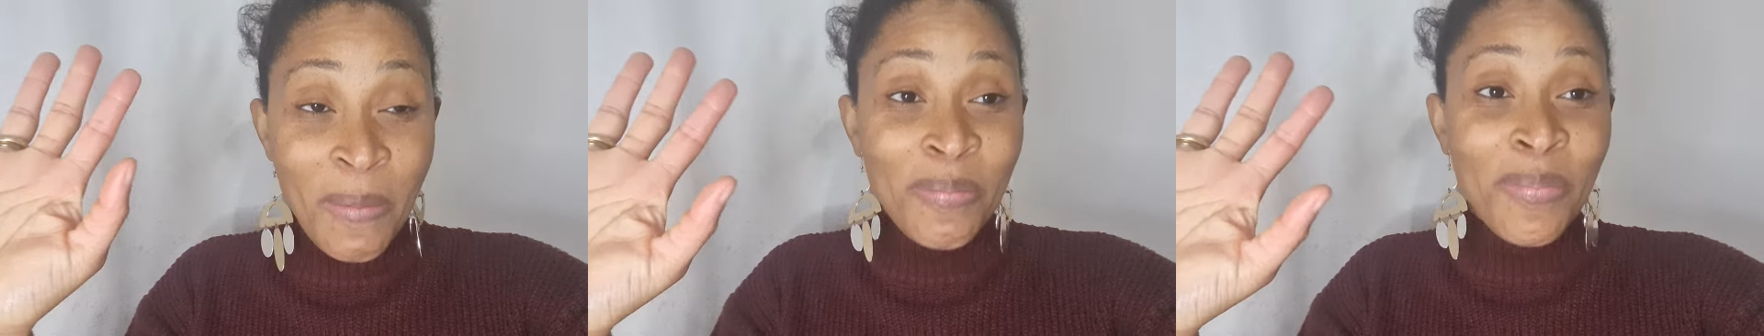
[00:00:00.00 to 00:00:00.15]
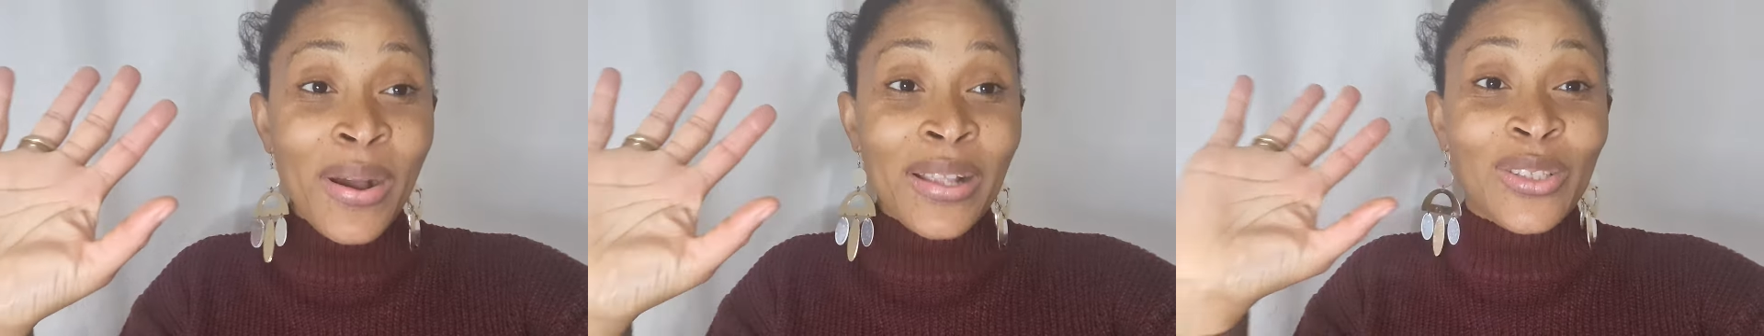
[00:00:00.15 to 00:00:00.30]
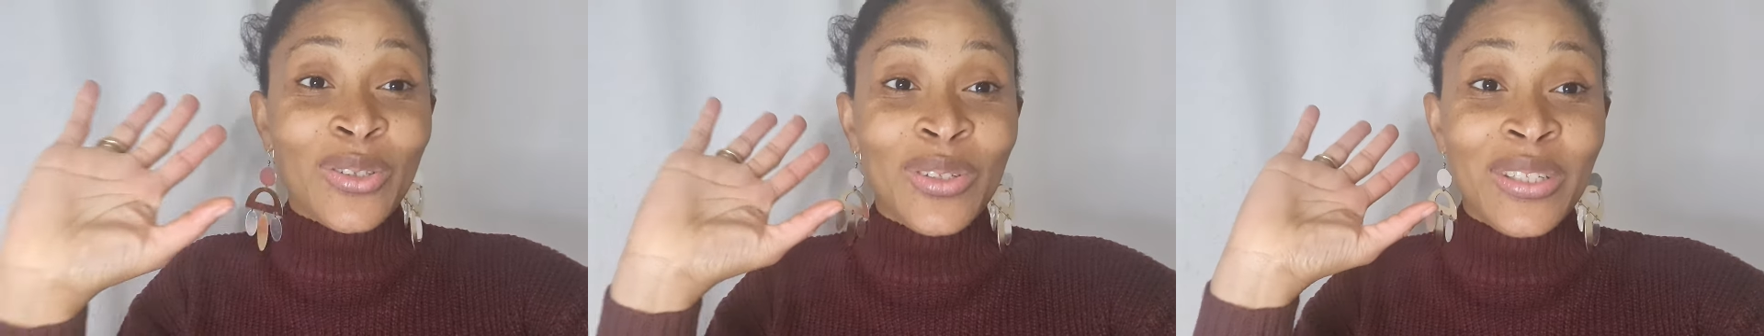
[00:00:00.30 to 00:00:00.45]

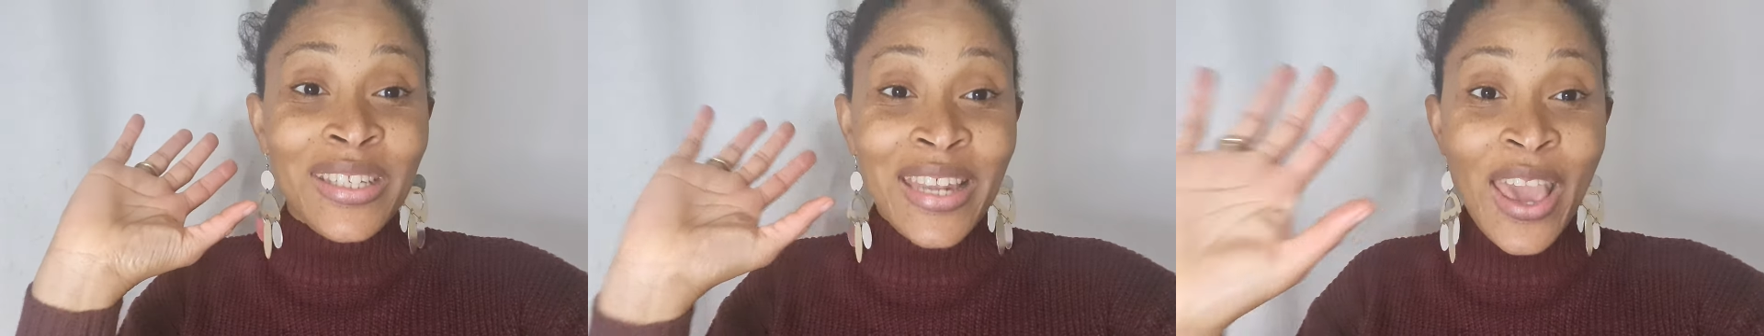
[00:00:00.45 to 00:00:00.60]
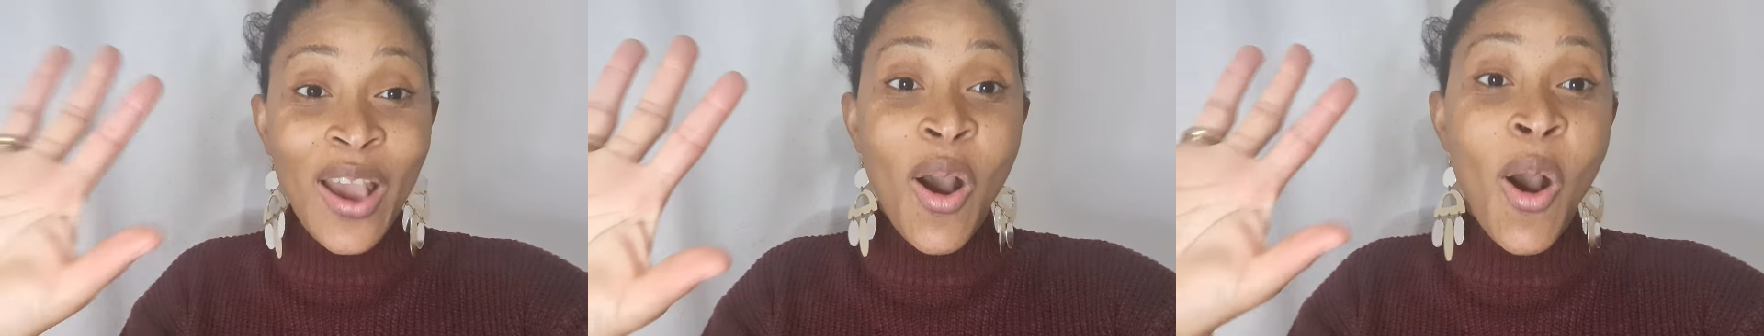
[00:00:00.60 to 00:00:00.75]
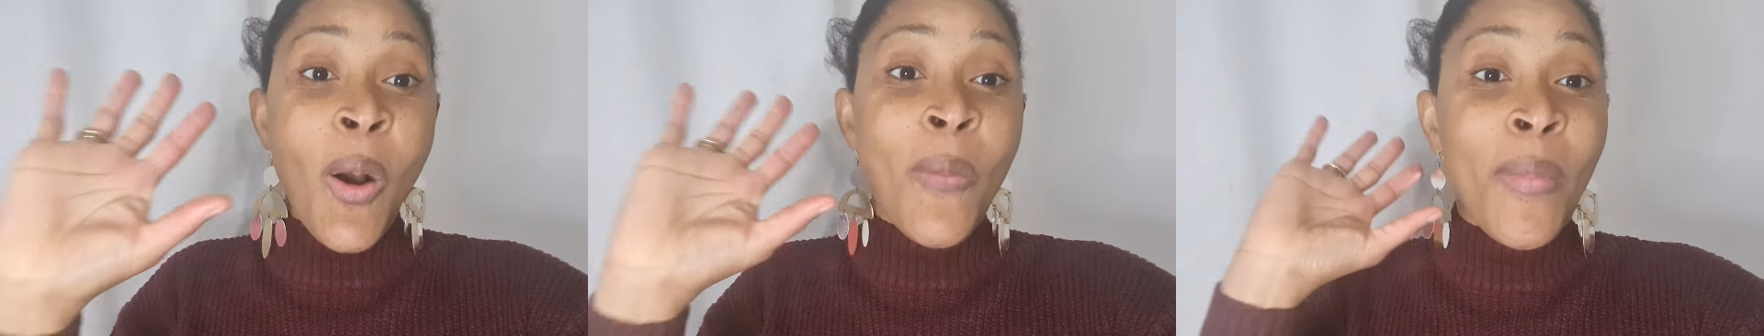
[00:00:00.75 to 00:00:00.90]
but
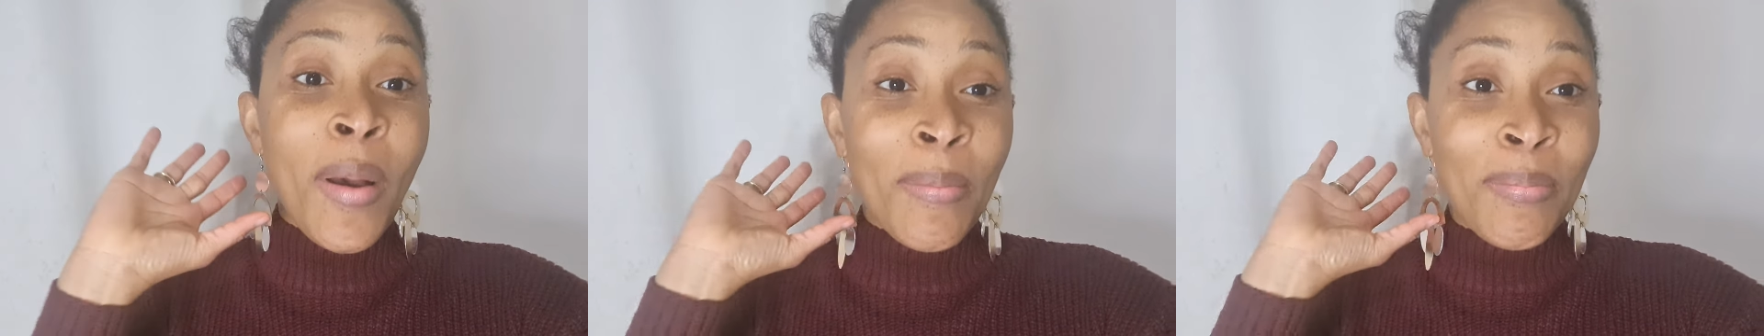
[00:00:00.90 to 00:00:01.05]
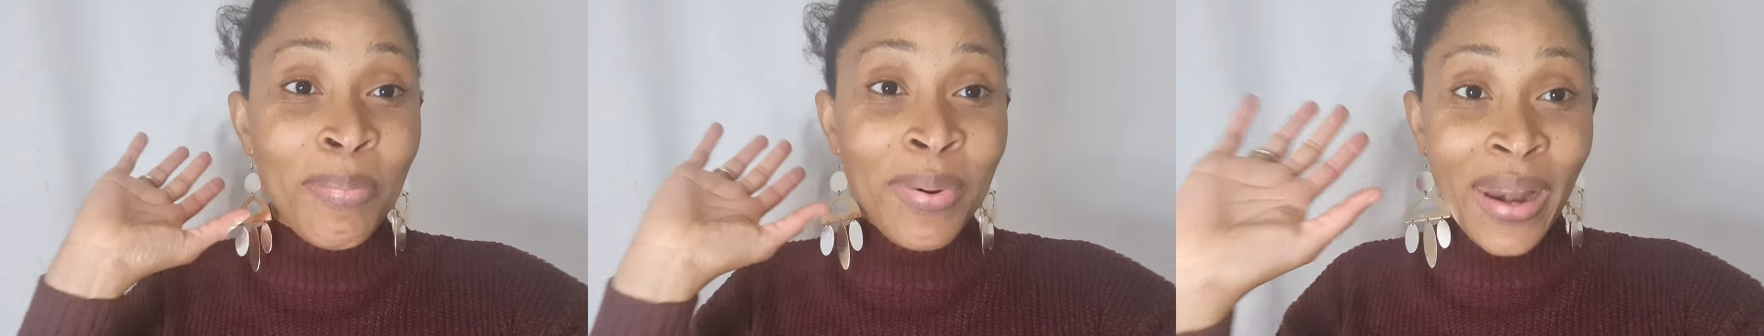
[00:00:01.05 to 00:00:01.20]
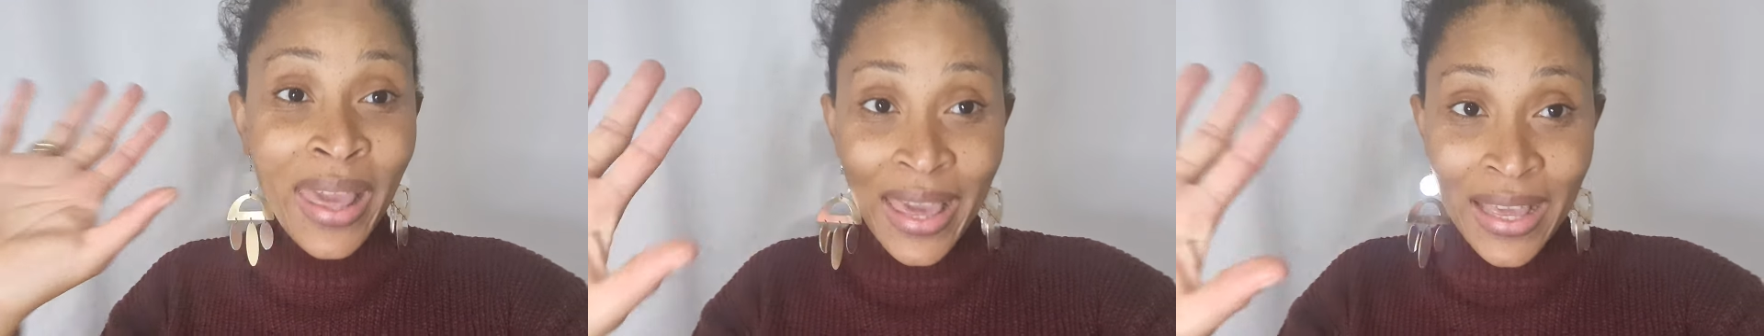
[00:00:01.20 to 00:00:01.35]
today on my
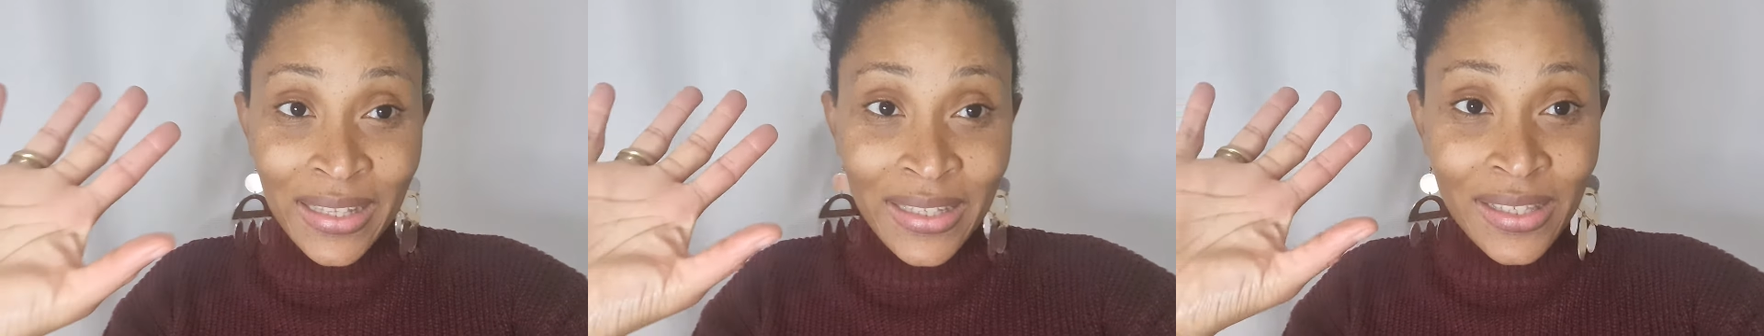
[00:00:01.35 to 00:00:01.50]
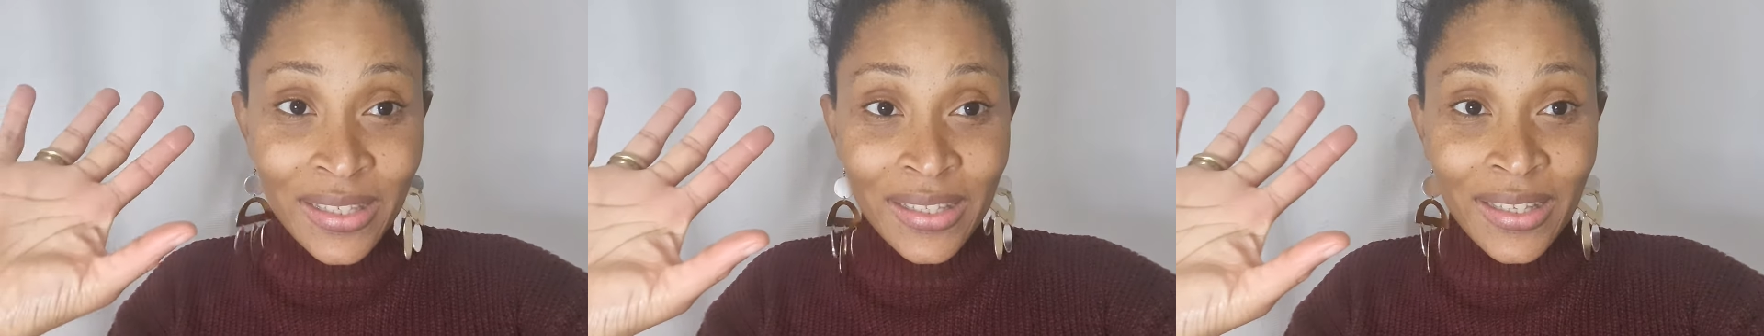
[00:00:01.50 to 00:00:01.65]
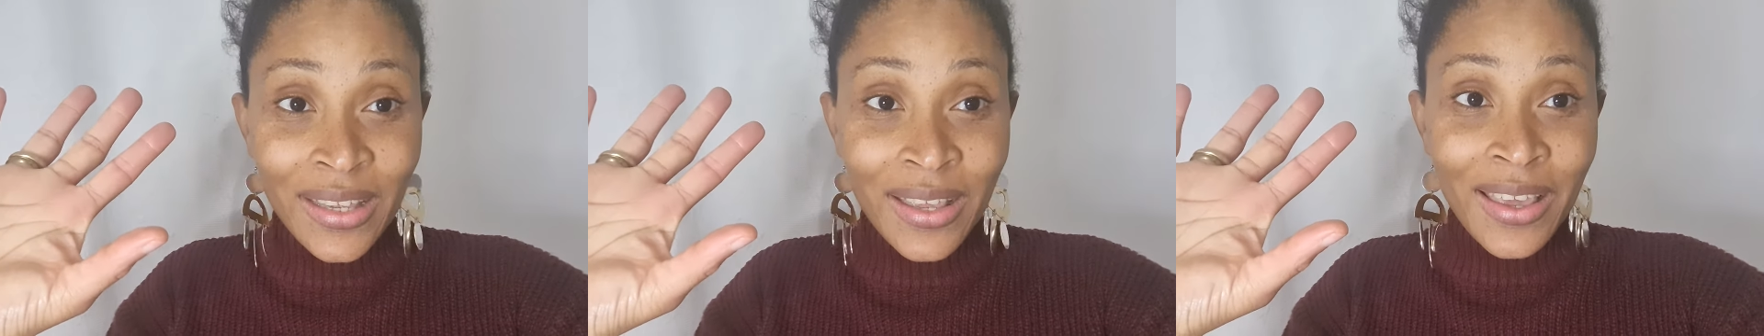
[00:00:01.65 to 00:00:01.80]
plate